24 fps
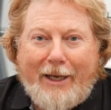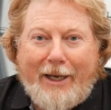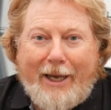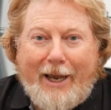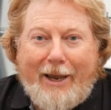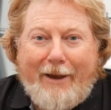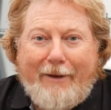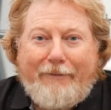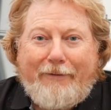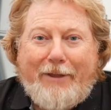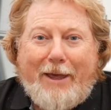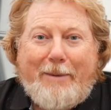
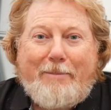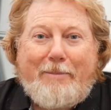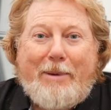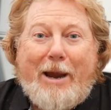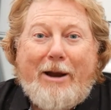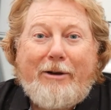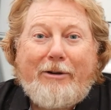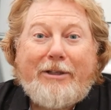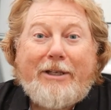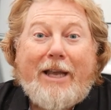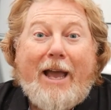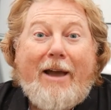if their
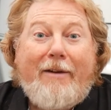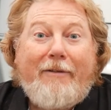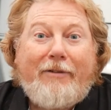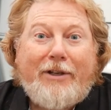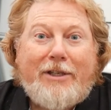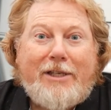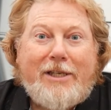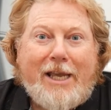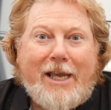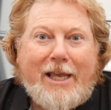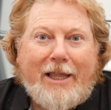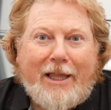parents ever
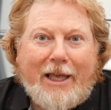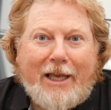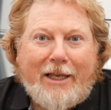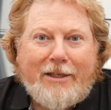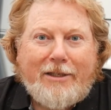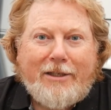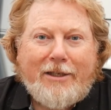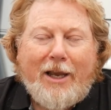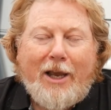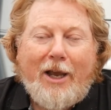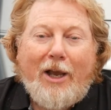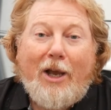see
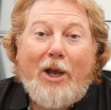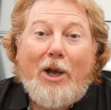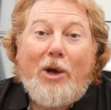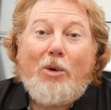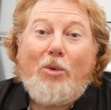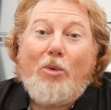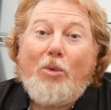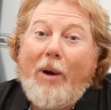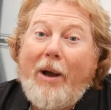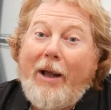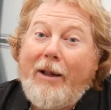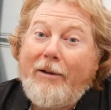this,
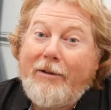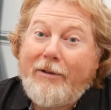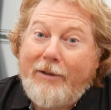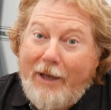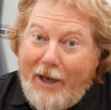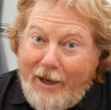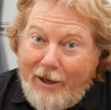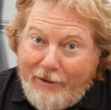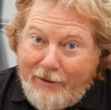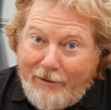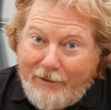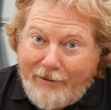well
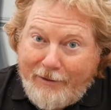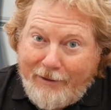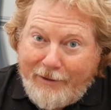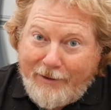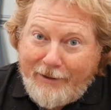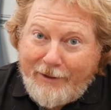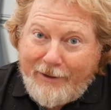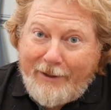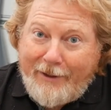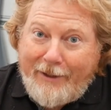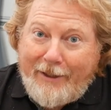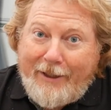done.
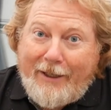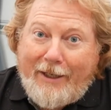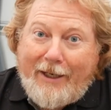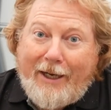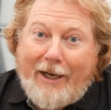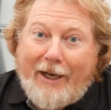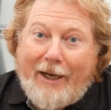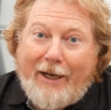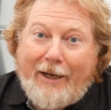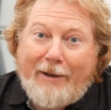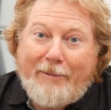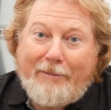
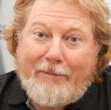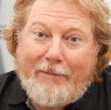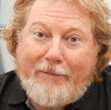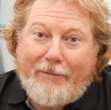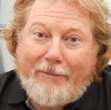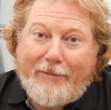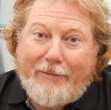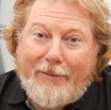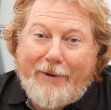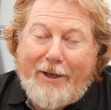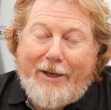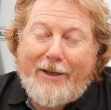
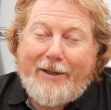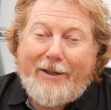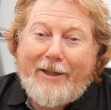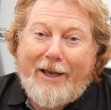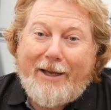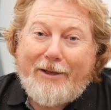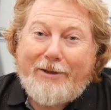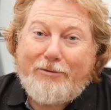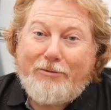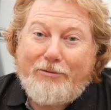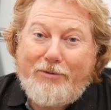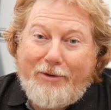
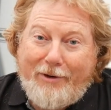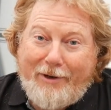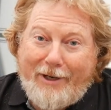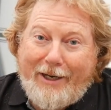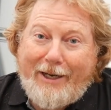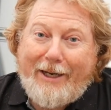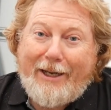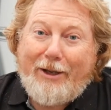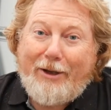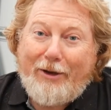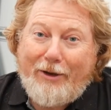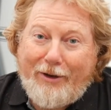That's
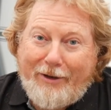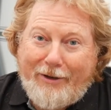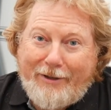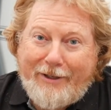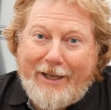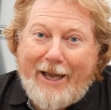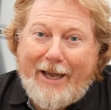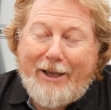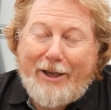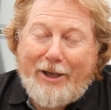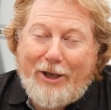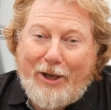really good,
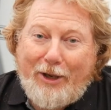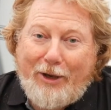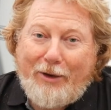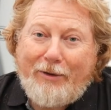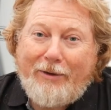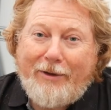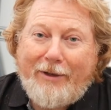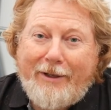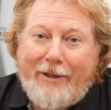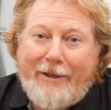thank you.